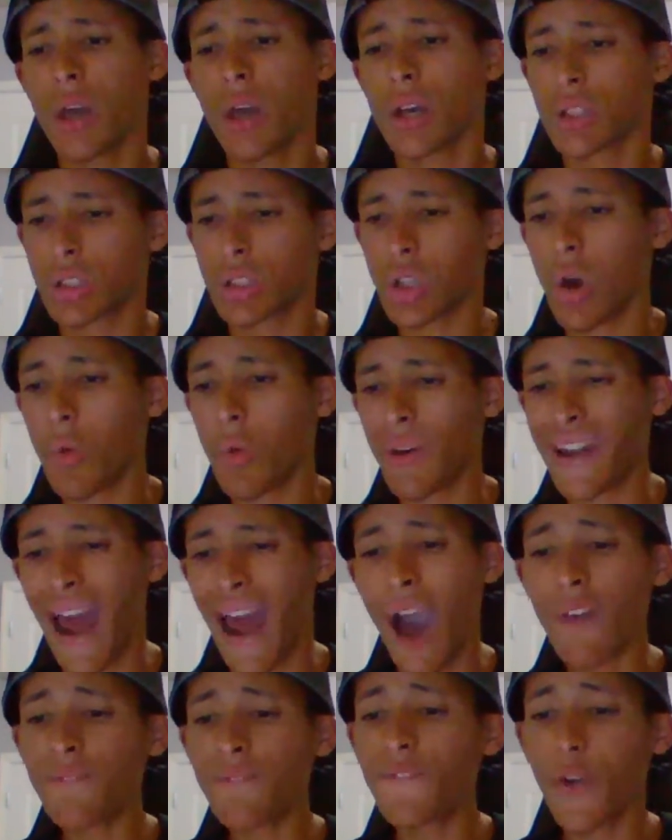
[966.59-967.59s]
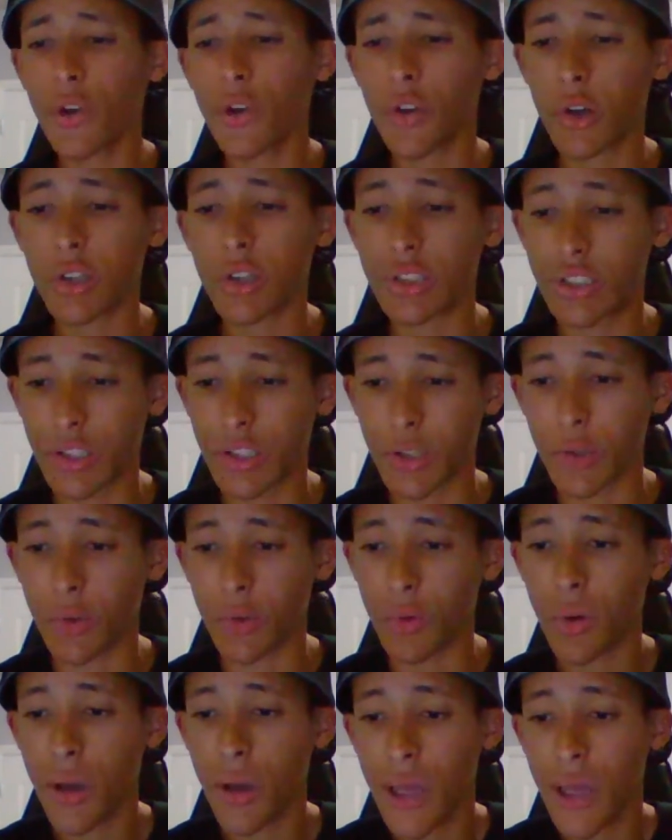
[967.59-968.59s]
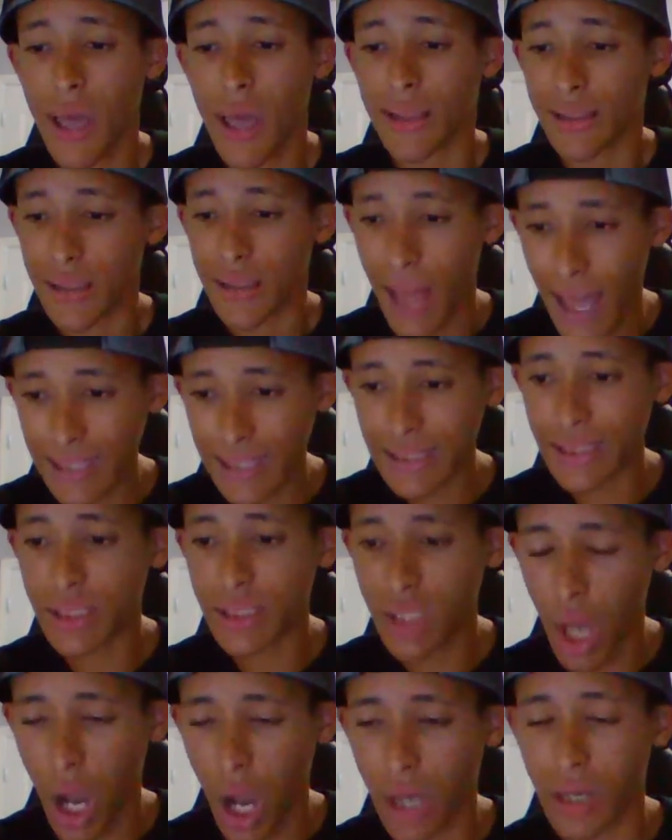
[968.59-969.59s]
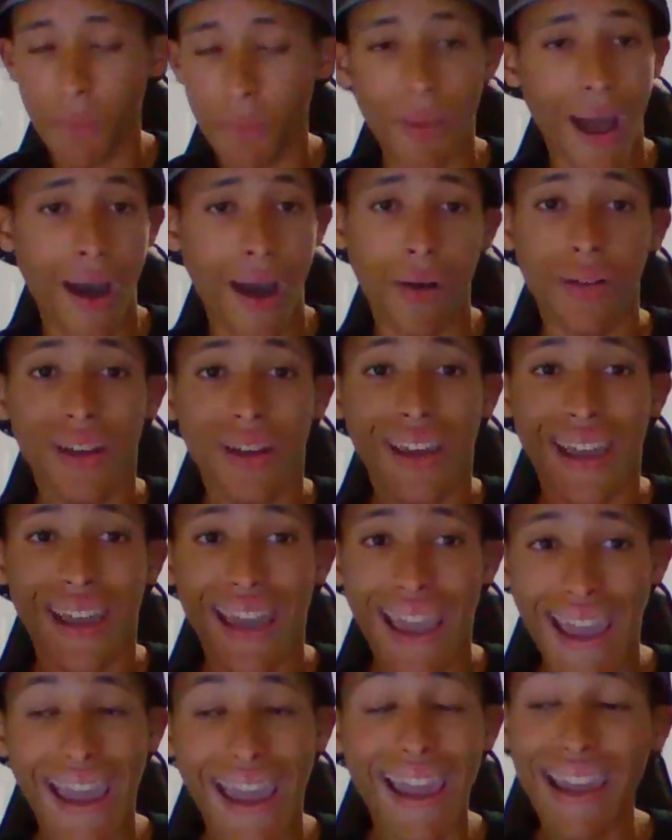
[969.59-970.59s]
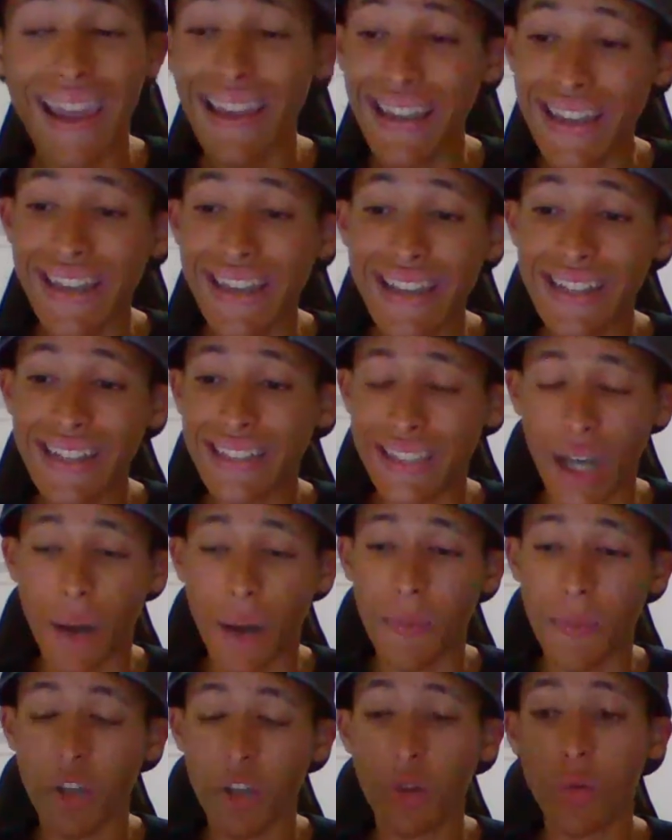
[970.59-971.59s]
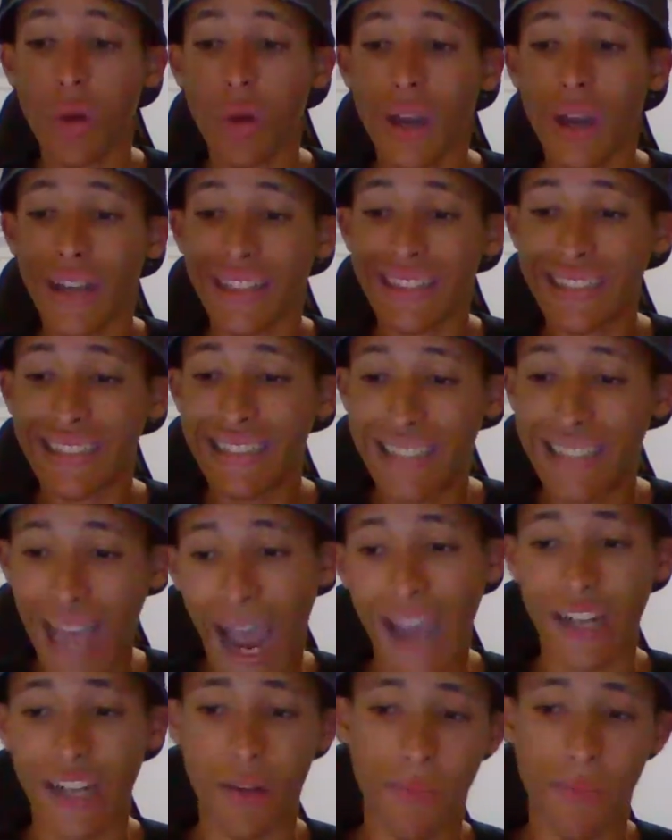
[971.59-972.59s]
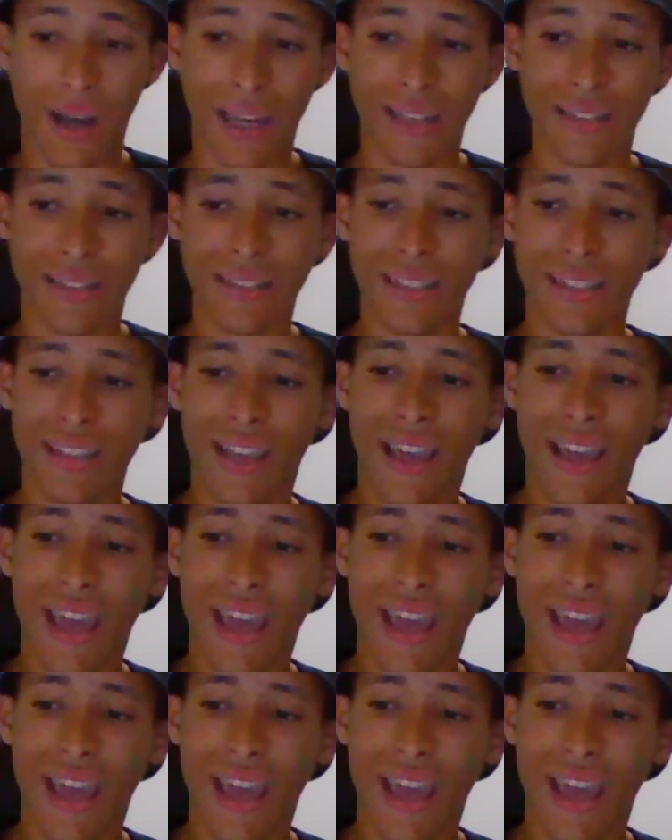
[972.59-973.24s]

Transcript: So without further ado, let's talk about AEW Dynamite.